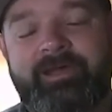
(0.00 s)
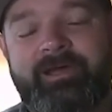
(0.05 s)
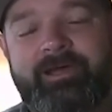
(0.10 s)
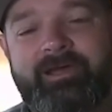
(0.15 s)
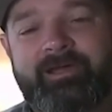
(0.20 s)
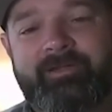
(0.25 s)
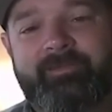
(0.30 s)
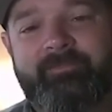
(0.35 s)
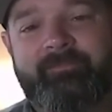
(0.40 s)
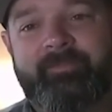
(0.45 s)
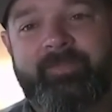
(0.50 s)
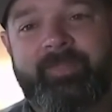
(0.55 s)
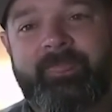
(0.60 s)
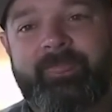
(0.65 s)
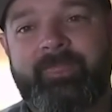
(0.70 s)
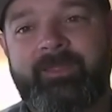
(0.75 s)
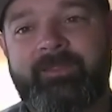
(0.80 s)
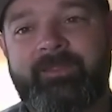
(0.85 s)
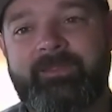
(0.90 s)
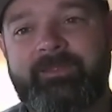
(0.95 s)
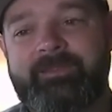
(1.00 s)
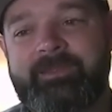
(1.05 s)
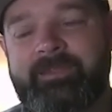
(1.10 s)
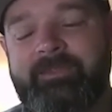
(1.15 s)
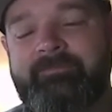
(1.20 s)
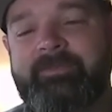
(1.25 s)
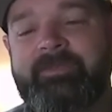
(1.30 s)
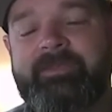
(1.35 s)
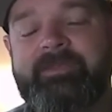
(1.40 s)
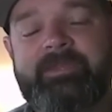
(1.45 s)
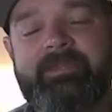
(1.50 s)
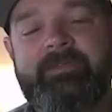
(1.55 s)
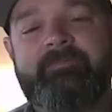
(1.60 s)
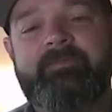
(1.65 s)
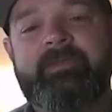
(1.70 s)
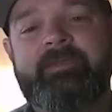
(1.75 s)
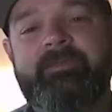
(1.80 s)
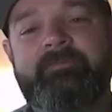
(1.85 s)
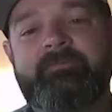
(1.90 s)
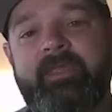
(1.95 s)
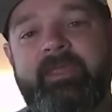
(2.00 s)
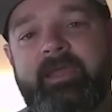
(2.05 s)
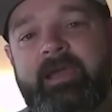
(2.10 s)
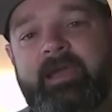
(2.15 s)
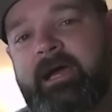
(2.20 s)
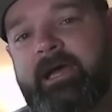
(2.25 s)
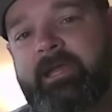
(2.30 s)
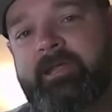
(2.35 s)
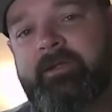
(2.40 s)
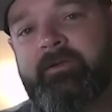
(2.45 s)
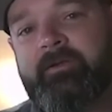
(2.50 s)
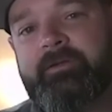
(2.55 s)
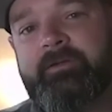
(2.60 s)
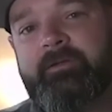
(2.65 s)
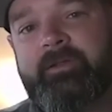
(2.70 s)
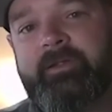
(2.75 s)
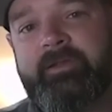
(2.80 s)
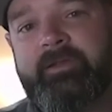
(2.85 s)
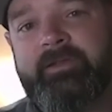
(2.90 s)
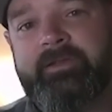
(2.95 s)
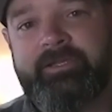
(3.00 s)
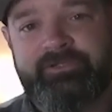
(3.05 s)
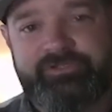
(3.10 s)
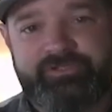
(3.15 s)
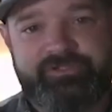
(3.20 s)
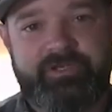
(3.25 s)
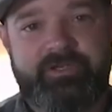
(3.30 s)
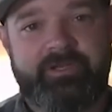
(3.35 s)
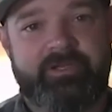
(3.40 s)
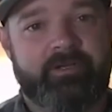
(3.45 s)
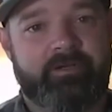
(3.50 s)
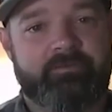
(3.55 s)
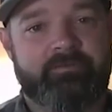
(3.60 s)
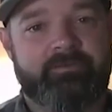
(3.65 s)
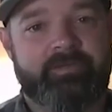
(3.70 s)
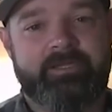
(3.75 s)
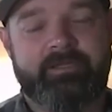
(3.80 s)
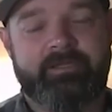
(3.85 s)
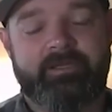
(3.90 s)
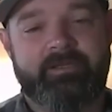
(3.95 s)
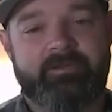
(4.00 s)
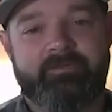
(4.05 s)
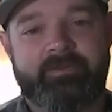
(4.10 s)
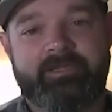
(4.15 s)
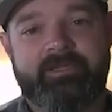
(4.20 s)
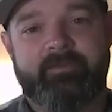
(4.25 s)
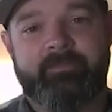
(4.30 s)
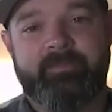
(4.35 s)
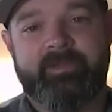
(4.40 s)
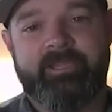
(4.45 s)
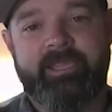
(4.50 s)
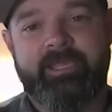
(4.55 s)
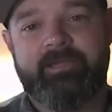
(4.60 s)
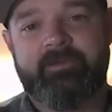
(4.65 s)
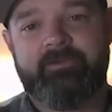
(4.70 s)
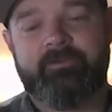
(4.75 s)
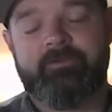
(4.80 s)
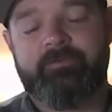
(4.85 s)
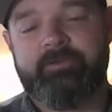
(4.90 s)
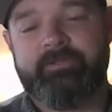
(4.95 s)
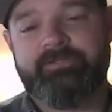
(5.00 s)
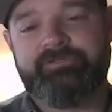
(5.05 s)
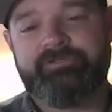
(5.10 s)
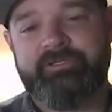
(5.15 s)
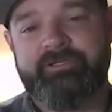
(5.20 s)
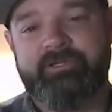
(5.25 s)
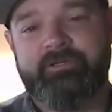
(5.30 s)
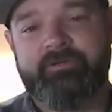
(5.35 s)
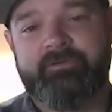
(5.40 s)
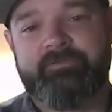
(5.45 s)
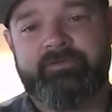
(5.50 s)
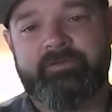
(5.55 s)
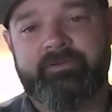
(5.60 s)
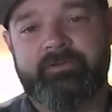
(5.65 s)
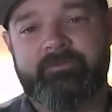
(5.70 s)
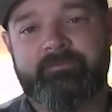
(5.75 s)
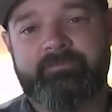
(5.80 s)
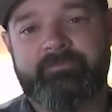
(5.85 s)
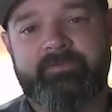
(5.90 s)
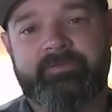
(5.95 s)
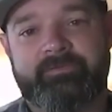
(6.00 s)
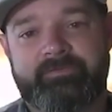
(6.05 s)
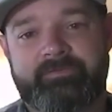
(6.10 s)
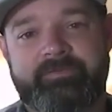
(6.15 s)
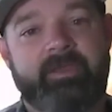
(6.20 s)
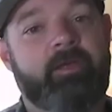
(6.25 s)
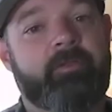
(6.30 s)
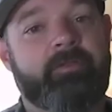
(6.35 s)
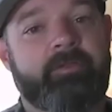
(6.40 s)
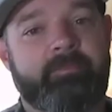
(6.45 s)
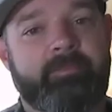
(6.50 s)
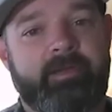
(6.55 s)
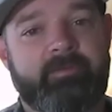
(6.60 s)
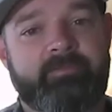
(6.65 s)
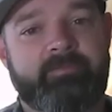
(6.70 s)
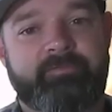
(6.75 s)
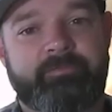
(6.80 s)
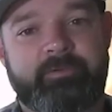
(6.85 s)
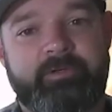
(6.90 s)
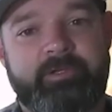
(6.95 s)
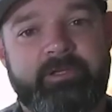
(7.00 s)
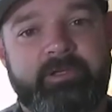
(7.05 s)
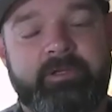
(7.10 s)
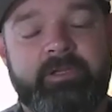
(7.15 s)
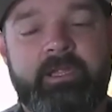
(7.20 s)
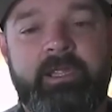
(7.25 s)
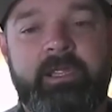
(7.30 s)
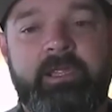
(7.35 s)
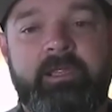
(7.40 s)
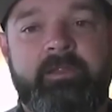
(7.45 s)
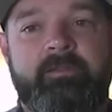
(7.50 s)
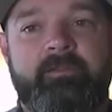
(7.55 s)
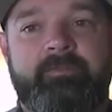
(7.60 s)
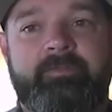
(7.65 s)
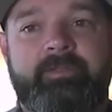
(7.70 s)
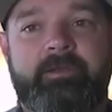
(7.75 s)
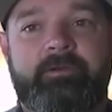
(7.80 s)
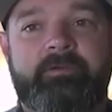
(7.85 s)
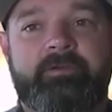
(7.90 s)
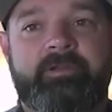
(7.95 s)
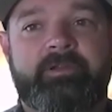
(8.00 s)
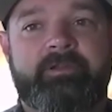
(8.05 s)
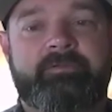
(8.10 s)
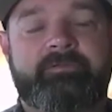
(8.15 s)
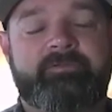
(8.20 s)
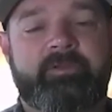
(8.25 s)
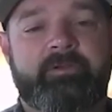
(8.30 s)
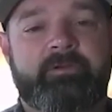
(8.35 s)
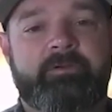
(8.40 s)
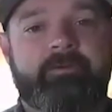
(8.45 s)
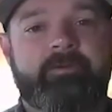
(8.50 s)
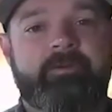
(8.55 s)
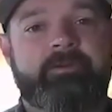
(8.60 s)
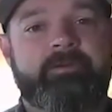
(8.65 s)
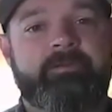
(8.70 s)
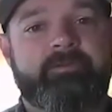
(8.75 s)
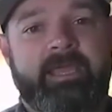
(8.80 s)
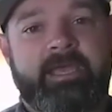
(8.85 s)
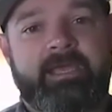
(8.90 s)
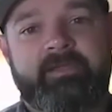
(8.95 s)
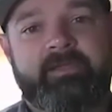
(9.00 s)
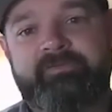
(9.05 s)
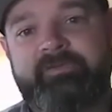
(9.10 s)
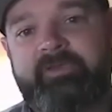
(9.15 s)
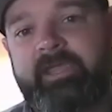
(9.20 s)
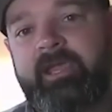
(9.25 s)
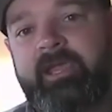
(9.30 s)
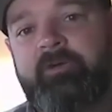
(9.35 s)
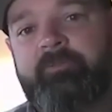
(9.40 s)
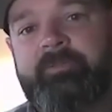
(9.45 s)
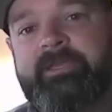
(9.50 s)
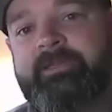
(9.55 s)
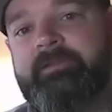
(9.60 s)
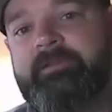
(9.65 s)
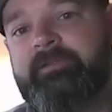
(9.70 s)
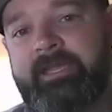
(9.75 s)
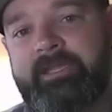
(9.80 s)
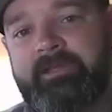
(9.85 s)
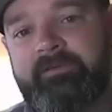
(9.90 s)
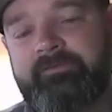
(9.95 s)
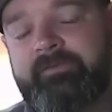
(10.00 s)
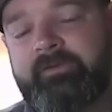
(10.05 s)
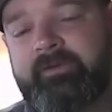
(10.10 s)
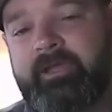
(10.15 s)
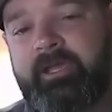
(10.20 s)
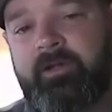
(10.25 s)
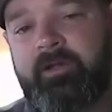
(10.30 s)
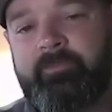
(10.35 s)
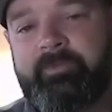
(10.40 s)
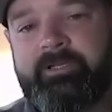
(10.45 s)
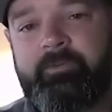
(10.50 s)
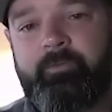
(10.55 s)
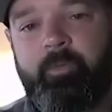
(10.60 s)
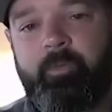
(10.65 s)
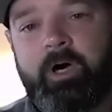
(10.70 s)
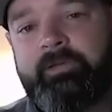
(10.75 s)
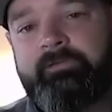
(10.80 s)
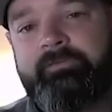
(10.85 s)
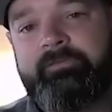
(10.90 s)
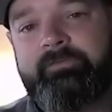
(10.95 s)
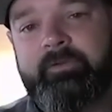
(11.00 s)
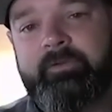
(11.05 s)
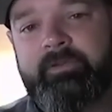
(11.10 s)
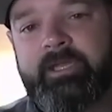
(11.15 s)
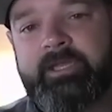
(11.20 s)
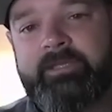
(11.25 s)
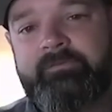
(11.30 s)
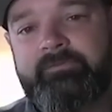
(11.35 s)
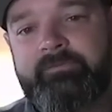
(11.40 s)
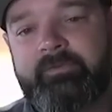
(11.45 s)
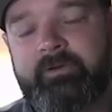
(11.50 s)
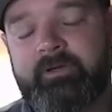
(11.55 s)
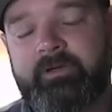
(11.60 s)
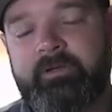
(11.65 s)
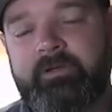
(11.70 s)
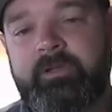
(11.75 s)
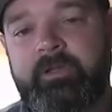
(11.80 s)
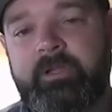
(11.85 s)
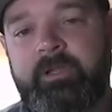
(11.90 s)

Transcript: Um, even if they hired an engineer, like a mechanical engineer to tell them how much to put in, they're gonna ask how many lights and how many watts the lights are.